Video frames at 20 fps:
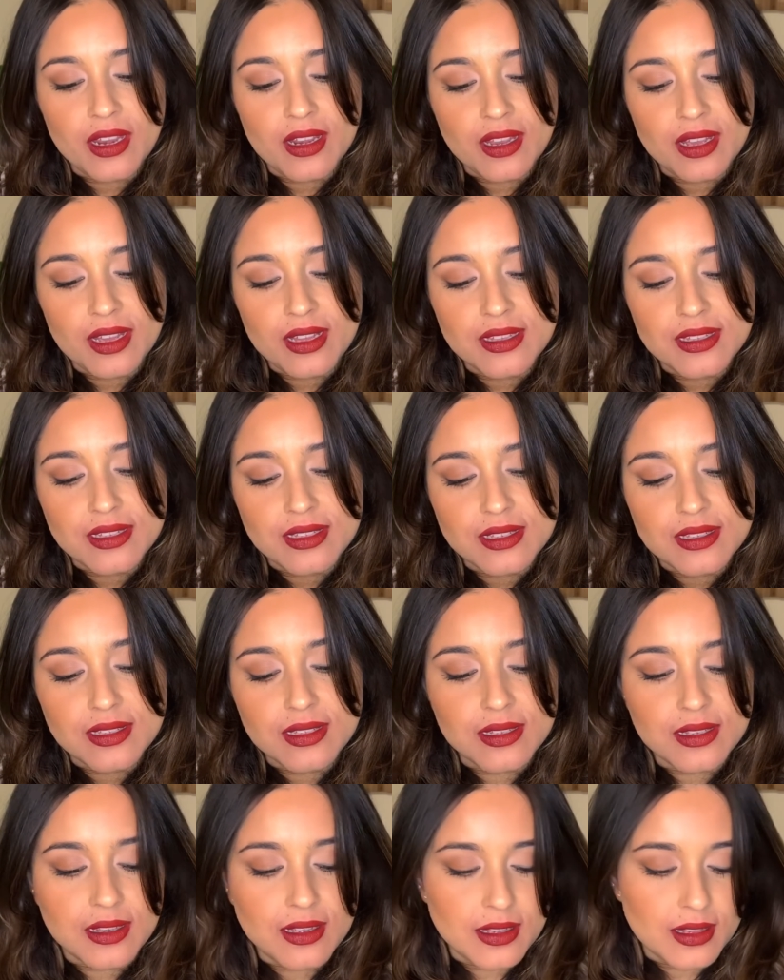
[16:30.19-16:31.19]
It's
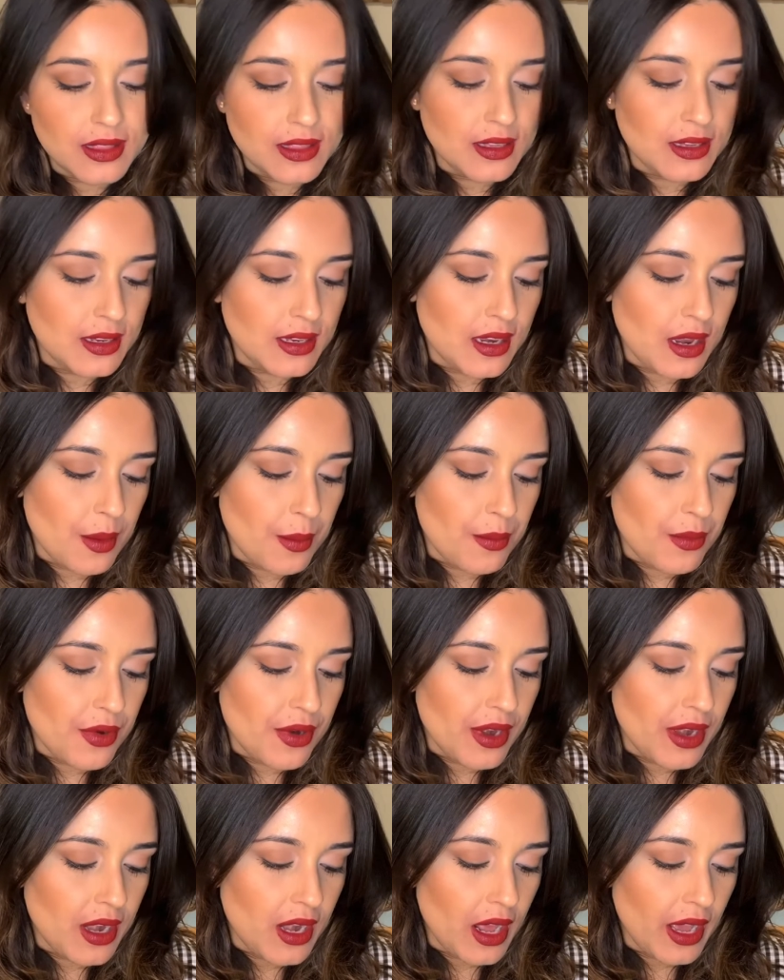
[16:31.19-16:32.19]
the number
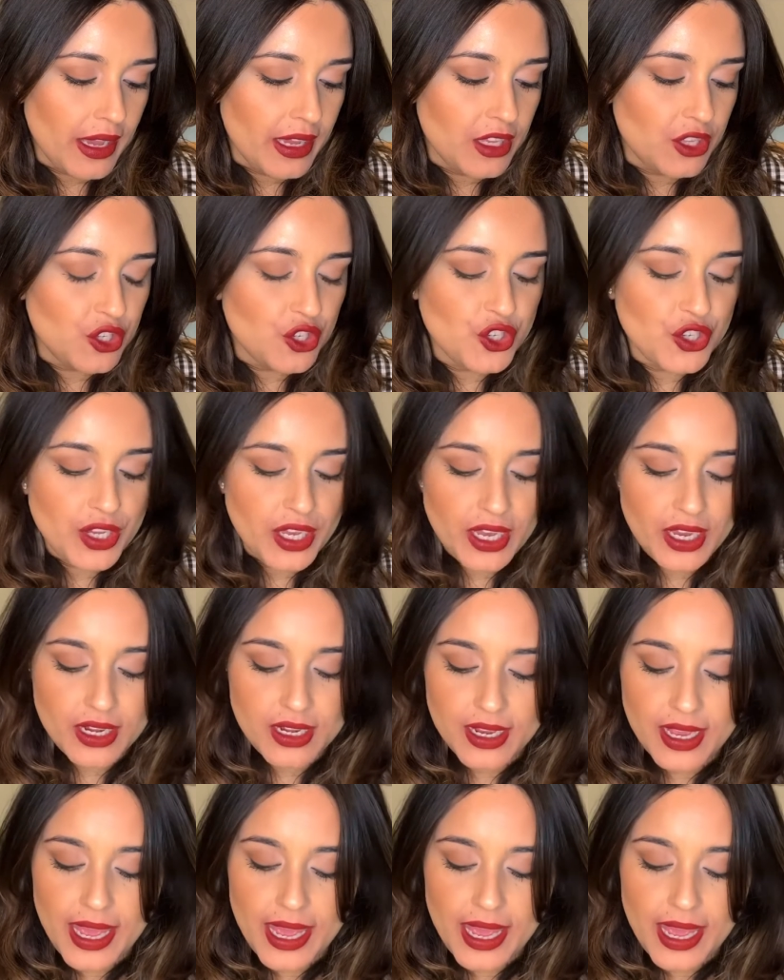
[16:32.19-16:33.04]
9 shade.